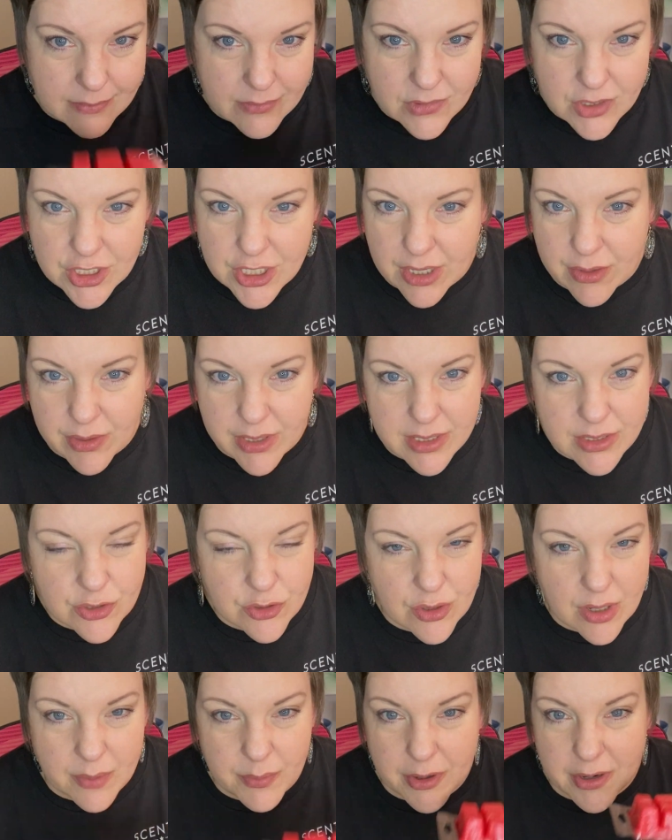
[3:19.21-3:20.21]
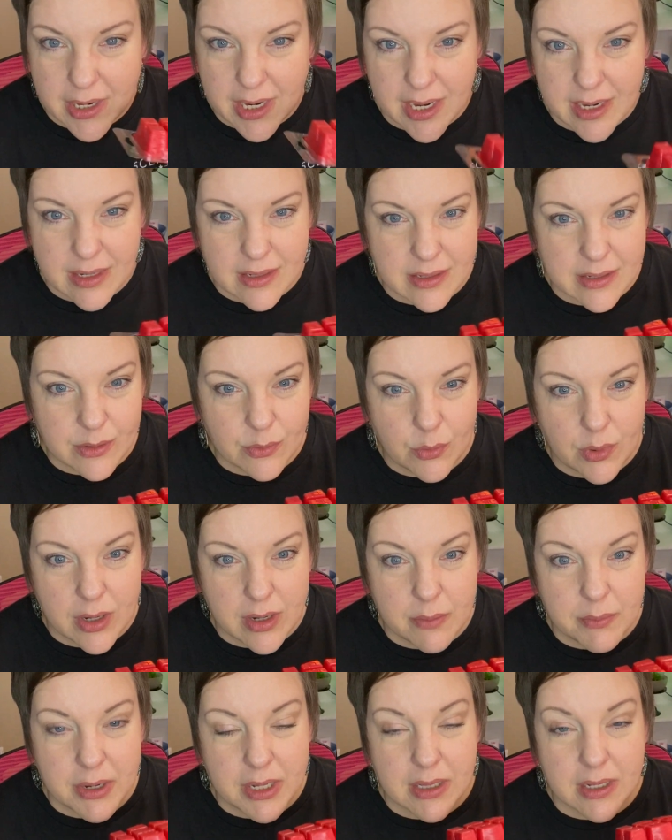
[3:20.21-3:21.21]
Cherry and strawberry and a little
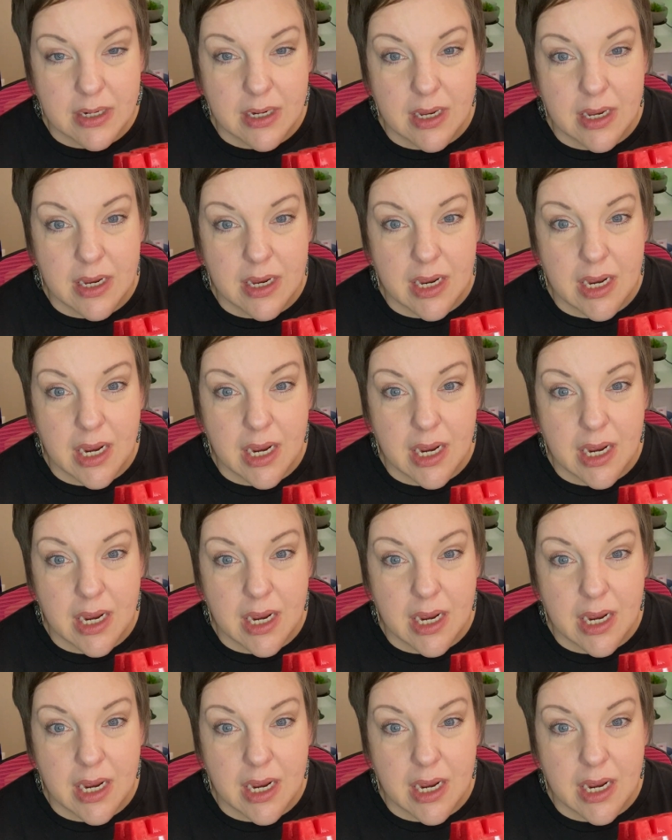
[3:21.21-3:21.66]
watermelon.